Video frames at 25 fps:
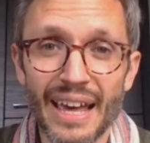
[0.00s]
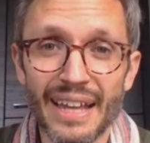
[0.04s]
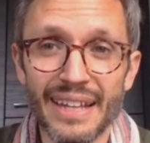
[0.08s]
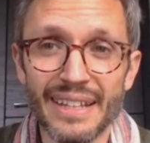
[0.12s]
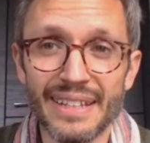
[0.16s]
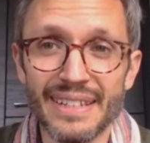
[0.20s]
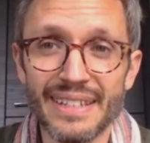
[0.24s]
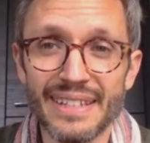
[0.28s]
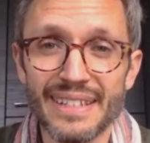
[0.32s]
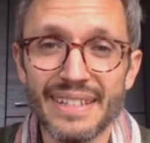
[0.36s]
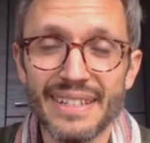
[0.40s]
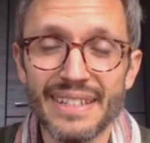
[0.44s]

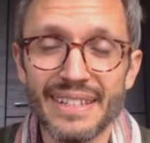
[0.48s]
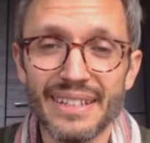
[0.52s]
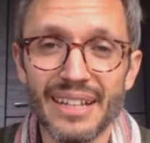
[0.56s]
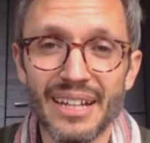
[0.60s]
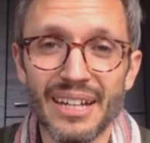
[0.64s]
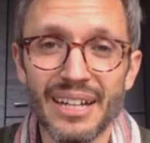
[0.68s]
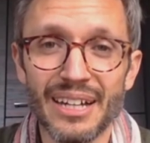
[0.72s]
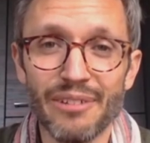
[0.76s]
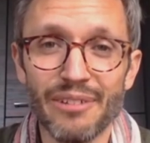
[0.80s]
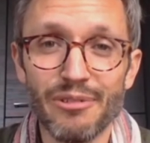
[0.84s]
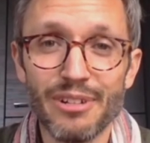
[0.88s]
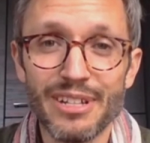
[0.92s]
And
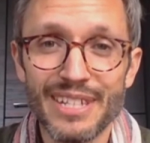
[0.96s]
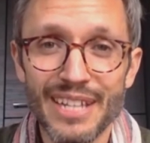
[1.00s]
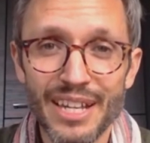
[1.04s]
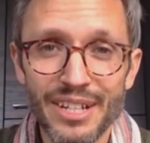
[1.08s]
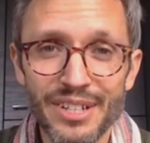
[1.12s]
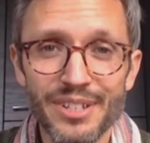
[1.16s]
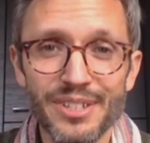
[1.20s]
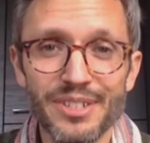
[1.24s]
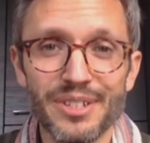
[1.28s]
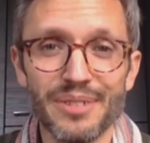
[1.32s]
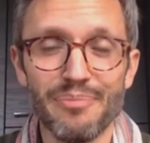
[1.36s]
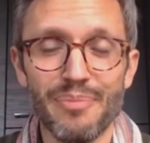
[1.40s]

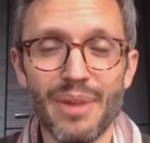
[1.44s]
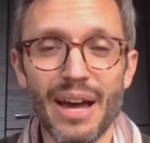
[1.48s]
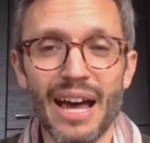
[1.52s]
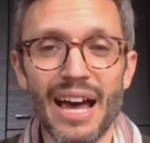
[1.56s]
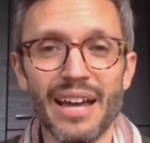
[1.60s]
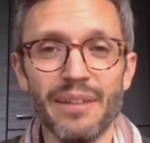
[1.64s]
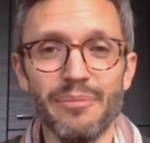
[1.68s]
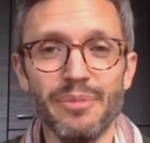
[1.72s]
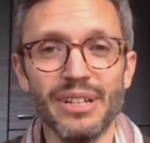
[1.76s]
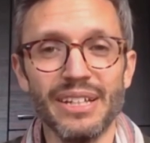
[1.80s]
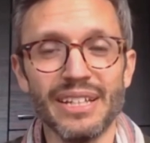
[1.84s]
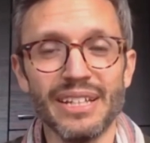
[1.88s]
recessions are
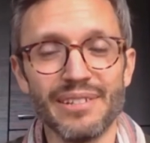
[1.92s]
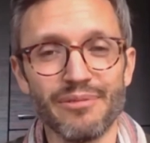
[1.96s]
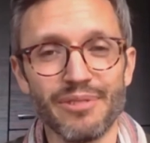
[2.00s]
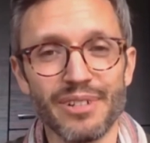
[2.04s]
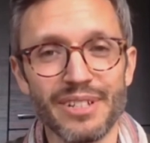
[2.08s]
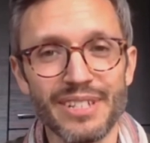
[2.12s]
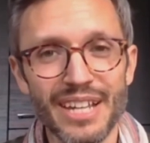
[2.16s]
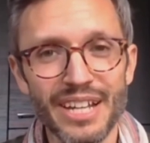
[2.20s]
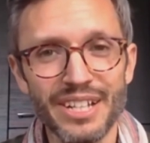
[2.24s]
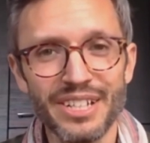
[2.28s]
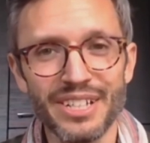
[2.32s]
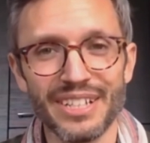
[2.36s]
bad because
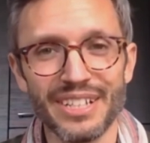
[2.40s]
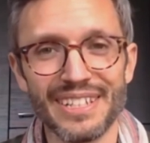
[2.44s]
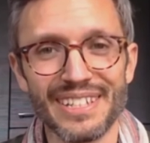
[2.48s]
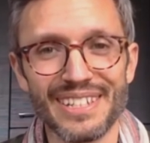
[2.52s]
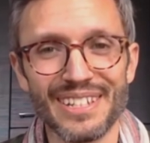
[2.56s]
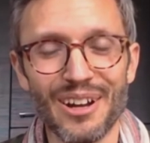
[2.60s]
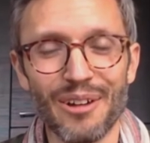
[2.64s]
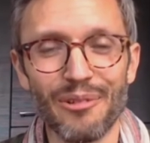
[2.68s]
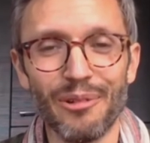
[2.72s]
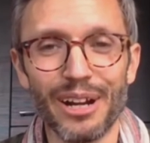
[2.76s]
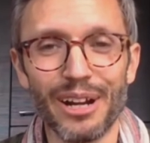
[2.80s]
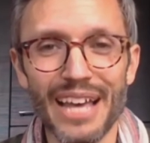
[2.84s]

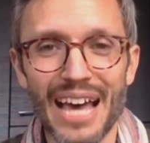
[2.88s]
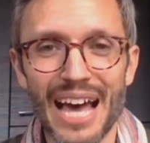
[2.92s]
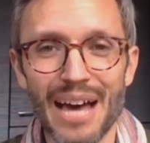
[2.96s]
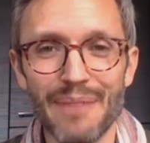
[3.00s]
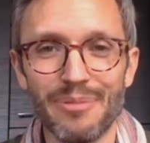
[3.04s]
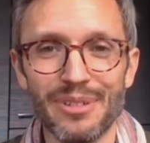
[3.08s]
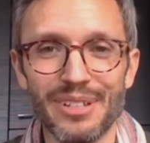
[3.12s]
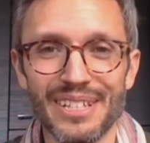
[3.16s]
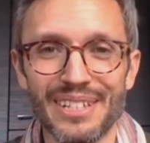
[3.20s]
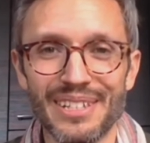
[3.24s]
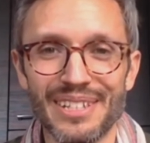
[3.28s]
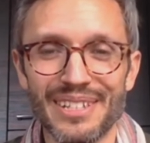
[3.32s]
recessions are what
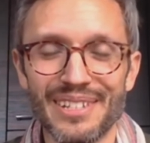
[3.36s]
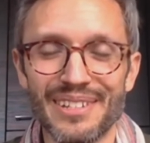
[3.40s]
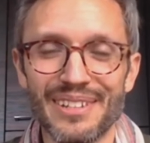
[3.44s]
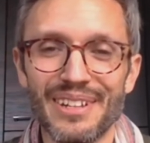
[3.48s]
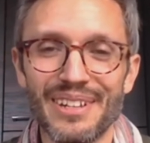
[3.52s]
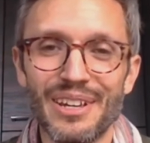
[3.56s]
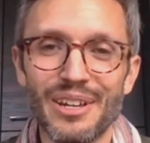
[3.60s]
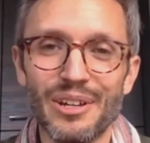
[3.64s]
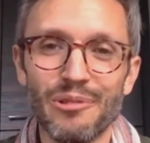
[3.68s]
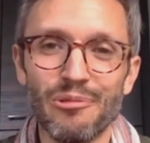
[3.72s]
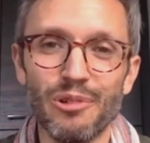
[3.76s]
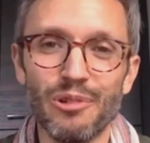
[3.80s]

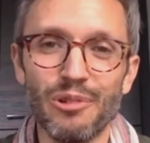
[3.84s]
happens